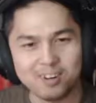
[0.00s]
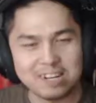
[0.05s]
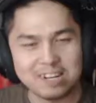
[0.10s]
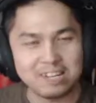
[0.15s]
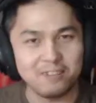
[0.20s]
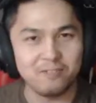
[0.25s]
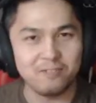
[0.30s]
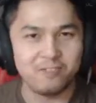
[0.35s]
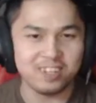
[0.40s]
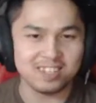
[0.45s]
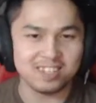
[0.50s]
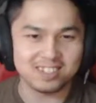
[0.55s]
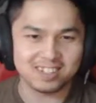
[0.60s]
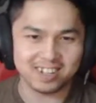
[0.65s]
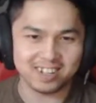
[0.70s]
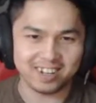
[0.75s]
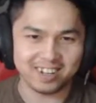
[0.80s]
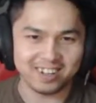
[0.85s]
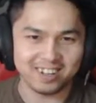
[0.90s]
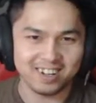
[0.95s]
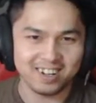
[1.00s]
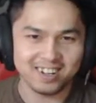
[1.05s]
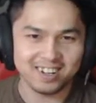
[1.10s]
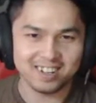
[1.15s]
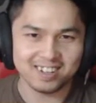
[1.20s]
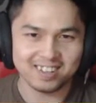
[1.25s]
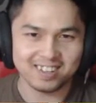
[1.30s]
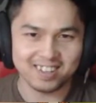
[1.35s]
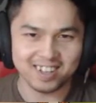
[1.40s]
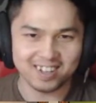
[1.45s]
convincing
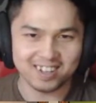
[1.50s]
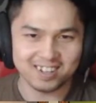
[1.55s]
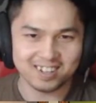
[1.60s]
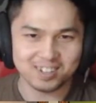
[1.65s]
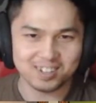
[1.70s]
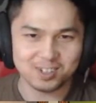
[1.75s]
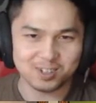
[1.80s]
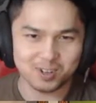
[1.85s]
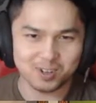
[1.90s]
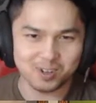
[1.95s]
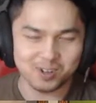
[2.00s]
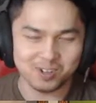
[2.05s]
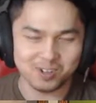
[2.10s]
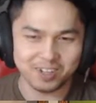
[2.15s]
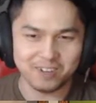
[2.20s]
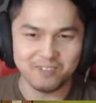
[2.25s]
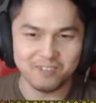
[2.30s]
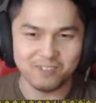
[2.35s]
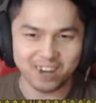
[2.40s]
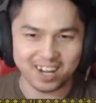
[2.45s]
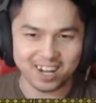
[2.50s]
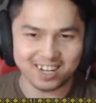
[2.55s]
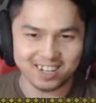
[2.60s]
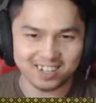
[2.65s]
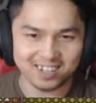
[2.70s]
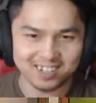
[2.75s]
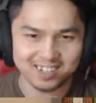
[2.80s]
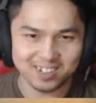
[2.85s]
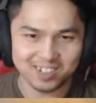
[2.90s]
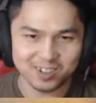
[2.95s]
than a skull
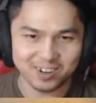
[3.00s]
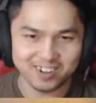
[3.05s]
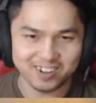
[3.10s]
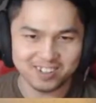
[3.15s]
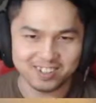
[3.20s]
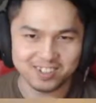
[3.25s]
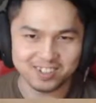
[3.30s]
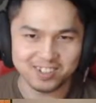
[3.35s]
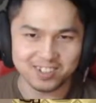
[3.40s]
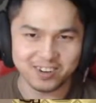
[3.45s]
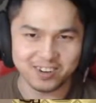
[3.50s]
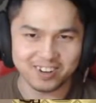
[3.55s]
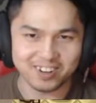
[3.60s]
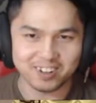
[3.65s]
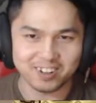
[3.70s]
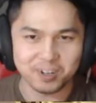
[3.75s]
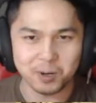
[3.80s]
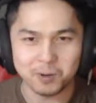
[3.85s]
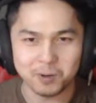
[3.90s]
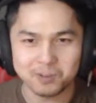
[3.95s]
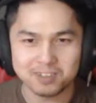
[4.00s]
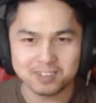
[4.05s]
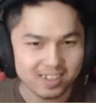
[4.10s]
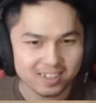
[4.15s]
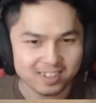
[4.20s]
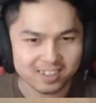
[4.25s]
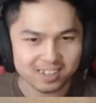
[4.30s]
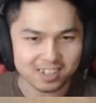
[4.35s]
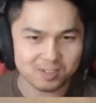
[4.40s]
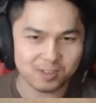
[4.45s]
inviting you to, to join a cult.
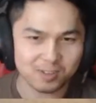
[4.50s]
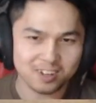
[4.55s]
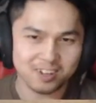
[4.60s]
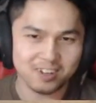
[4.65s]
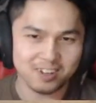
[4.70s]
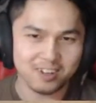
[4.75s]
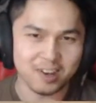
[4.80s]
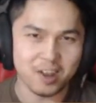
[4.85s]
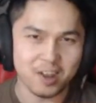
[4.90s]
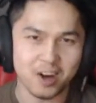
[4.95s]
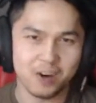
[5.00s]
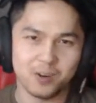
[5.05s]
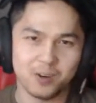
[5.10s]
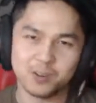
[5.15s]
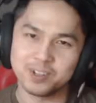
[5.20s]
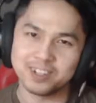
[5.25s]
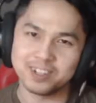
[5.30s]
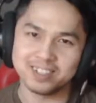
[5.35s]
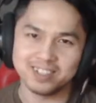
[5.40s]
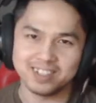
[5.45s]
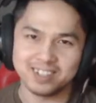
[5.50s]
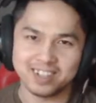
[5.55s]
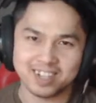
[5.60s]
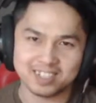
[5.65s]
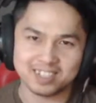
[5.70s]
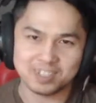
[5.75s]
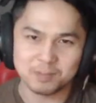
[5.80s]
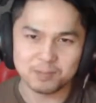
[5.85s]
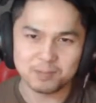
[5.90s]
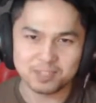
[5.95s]
That's when you know
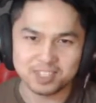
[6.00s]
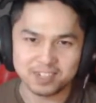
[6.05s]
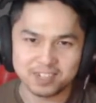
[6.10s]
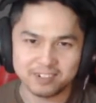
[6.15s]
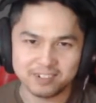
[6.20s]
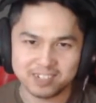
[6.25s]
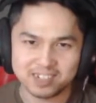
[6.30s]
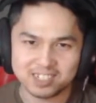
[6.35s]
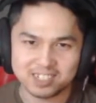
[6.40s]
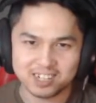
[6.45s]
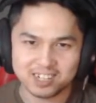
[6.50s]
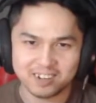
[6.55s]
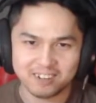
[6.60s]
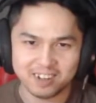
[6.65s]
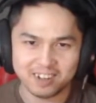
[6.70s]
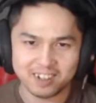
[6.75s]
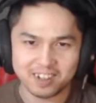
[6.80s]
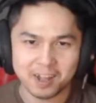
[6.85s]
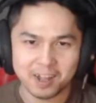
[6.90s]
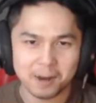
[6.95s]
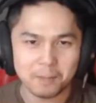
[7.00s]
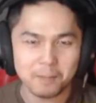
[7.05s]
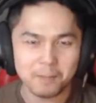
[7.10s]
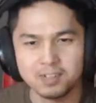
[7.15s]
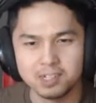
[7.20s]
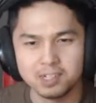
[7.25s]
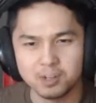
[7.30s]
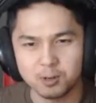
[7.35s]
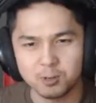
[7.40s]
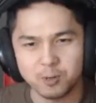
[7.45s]
that's some serious shit right there.
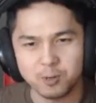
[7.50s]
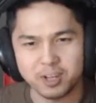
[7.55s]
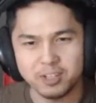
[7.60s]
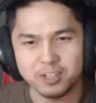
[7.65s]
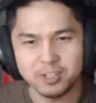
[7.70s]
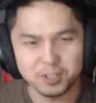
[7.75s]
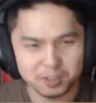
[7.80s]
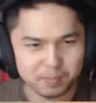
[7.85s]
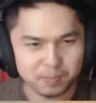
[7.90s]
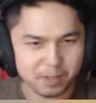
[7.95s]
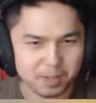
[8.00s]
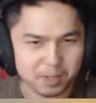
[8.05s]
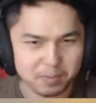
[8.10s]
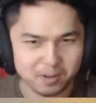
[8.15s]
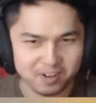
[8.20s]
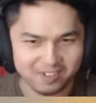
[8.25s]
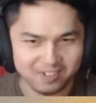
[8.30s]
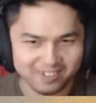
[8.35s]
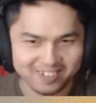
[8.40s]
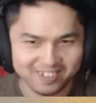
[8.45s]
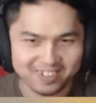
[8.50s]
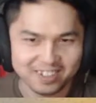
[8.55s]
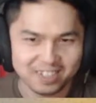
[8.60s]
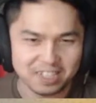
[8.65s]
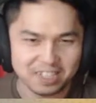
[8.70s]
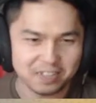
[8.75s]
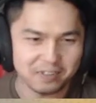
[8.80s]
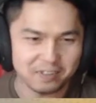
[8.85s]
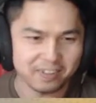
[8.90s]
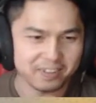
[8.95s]
Or when nude people
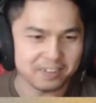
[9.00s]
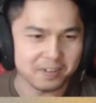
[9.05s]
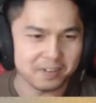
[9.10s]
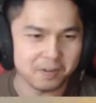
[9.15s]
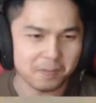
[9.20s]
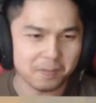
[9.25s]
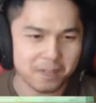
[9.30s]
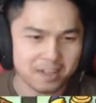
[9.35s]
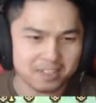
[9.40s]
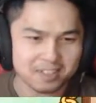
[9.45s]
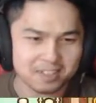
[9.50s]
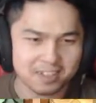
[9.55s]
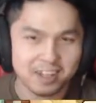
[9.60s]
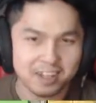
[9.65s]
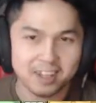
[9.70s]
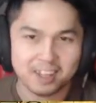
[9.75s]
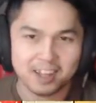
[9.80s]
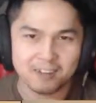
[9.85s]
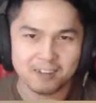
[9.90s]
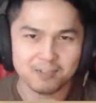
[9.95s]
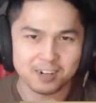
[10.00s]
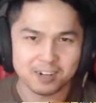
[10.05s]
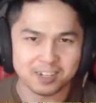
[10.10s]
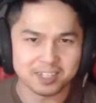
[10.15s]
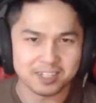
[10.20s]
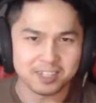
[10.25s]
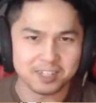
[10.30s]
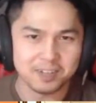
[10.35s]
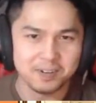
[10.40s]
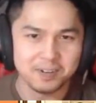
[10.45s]
do it too. That's, that works
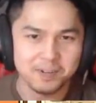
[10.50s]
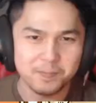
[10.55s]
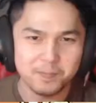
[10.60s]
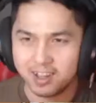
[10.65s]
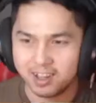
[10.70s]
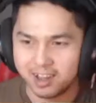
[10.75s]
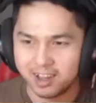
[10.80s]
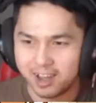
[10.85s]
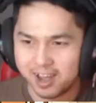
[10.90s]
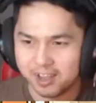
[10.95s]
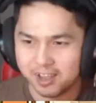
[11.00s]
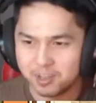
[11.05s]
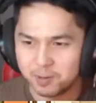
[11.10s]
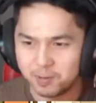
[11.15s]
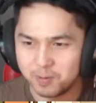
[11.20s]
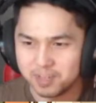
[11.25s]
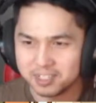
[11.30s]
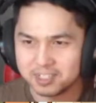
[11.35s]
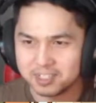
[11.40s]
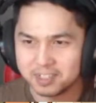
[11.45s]
too. Either one's